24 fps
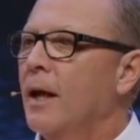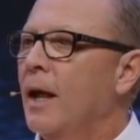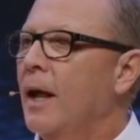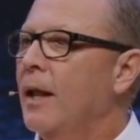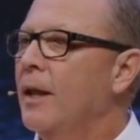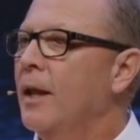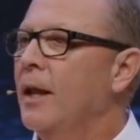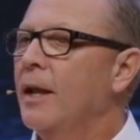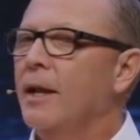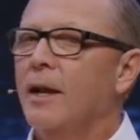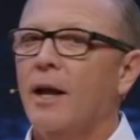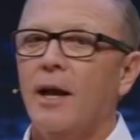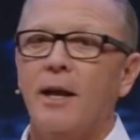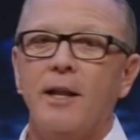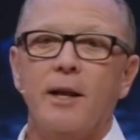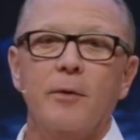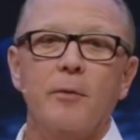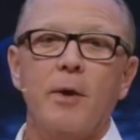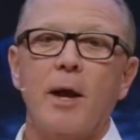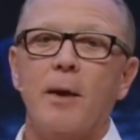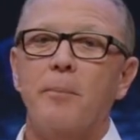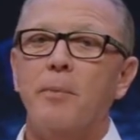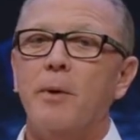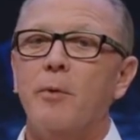
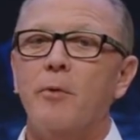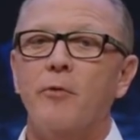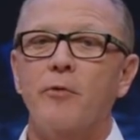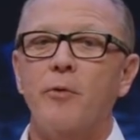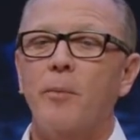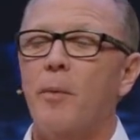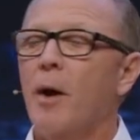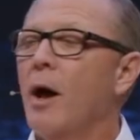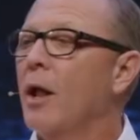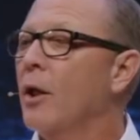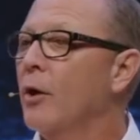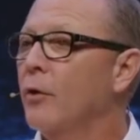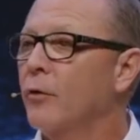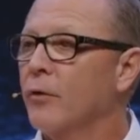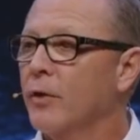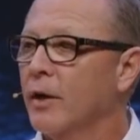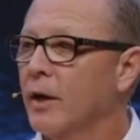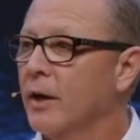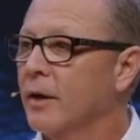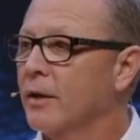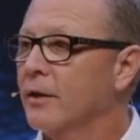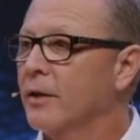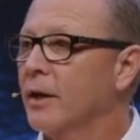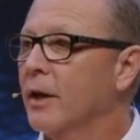then we have people from all
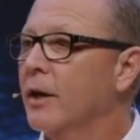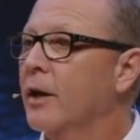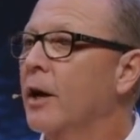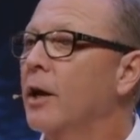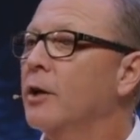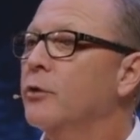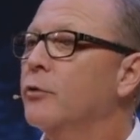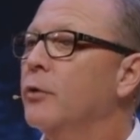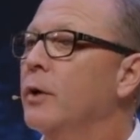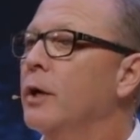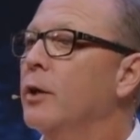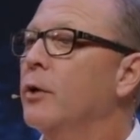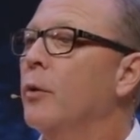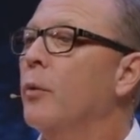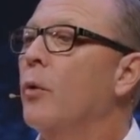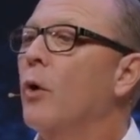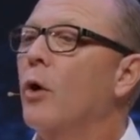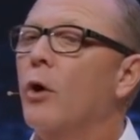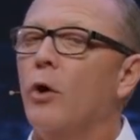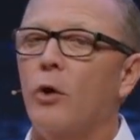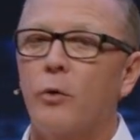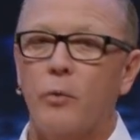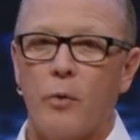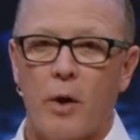over the country and the
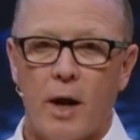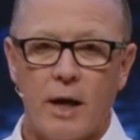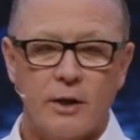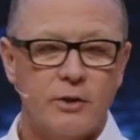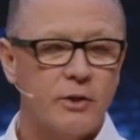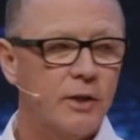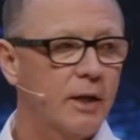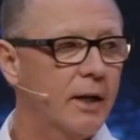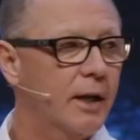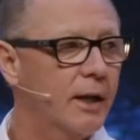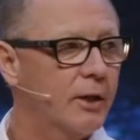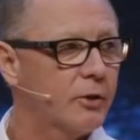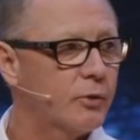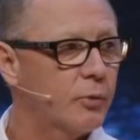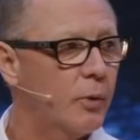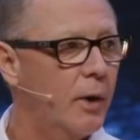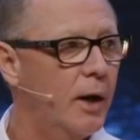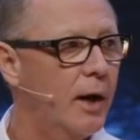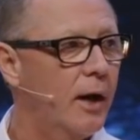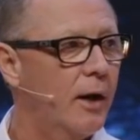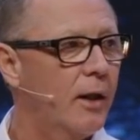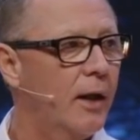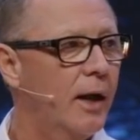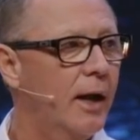world watching as
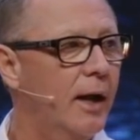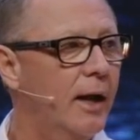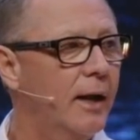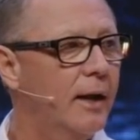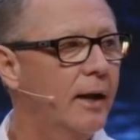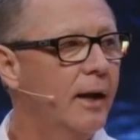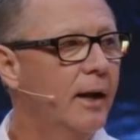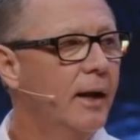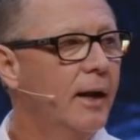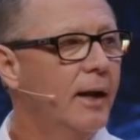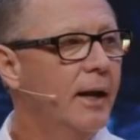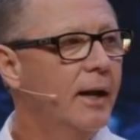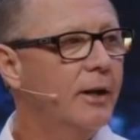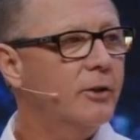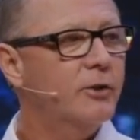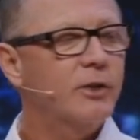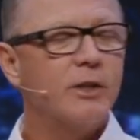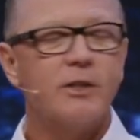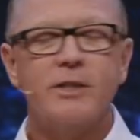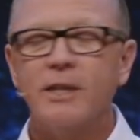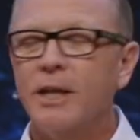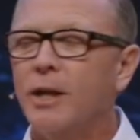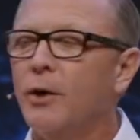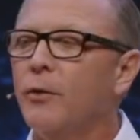well, and it's
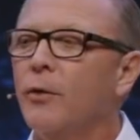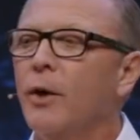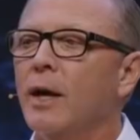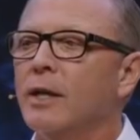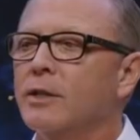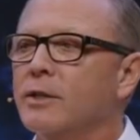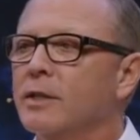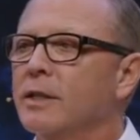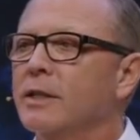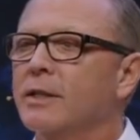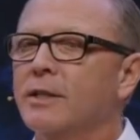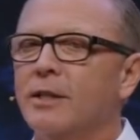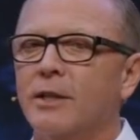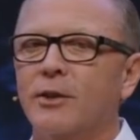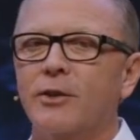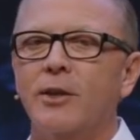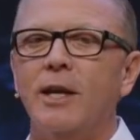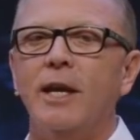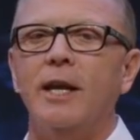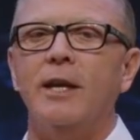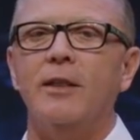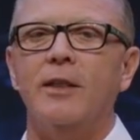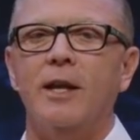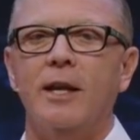just interesting to
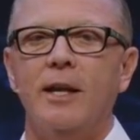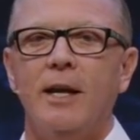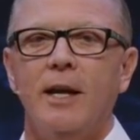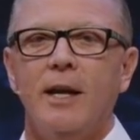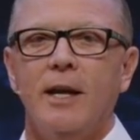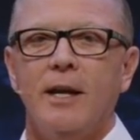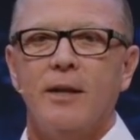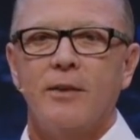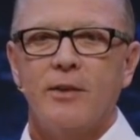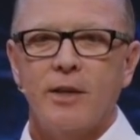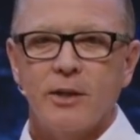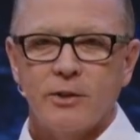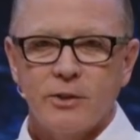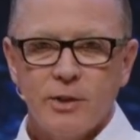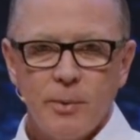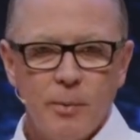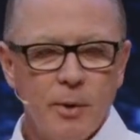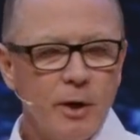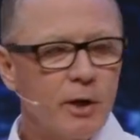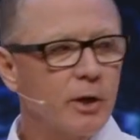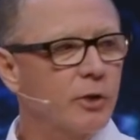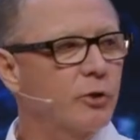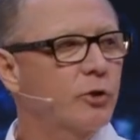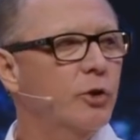think that
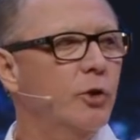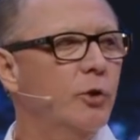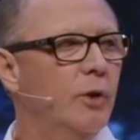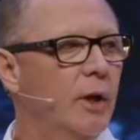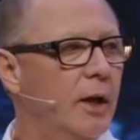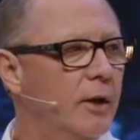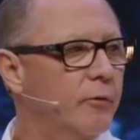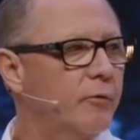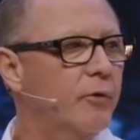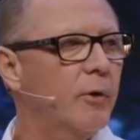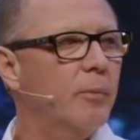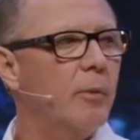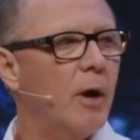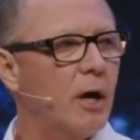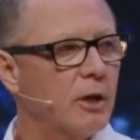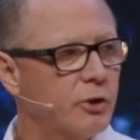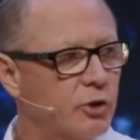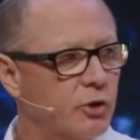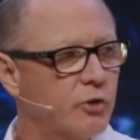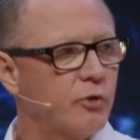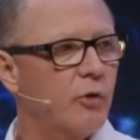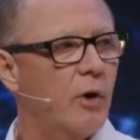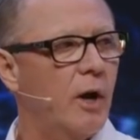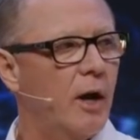someone can tune in from
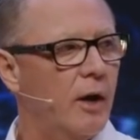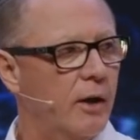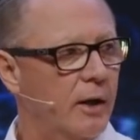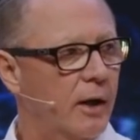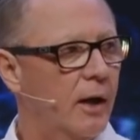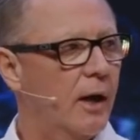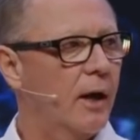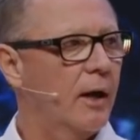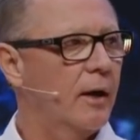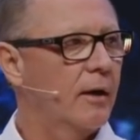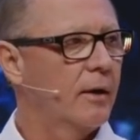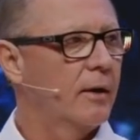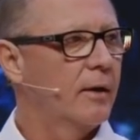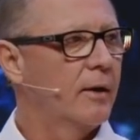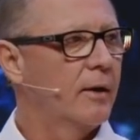Australia.